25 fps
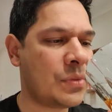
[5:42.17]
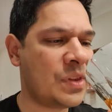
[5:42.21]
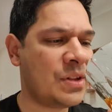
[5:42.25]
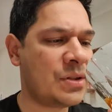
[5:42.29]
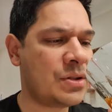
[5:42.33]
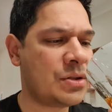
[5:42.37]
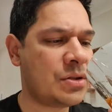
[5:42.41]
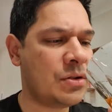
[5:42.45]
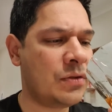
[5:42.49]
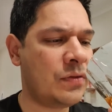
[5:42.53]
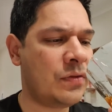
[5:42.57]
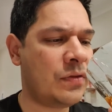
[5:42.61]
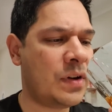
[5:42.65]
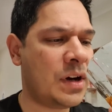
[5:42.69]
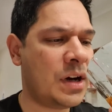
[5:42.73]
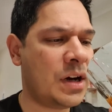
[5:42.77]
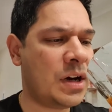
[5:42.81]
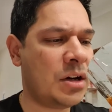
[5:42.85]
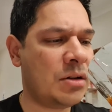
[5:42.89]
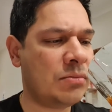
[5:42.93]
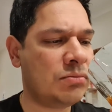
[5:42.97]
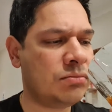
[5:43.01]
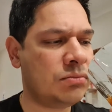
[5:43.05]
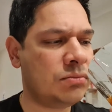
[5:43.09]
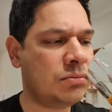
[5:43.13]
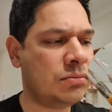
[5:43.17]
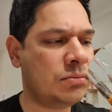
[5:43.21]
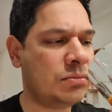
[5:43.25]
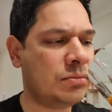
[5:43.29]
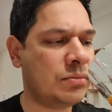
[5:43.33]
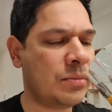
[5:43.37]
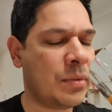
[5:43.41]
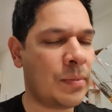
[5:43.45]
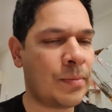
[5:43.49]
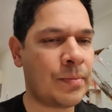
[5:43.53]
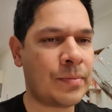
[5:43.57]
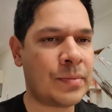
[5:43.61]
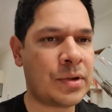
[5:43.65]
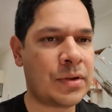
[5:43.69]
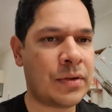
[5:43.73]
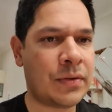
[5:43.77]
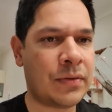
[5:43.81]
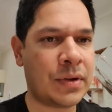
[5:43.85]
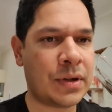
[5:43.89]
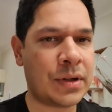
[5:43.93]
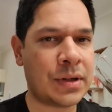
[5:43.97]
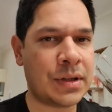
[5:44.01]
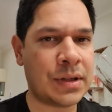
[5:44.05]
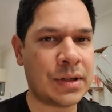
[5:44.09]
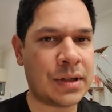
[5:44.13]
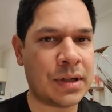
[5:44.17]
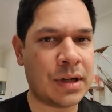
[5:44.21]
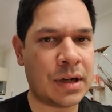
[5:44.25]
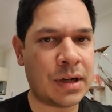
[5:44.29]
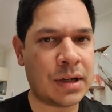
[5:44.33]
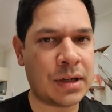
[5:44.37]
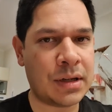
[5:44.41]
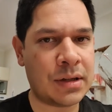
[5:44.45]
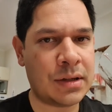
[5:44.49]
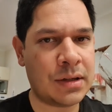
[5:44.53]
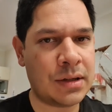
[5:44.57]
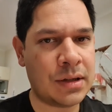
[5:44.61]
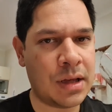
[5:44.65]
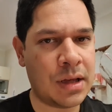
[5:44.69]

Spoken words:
So far, I'm sort of undecided.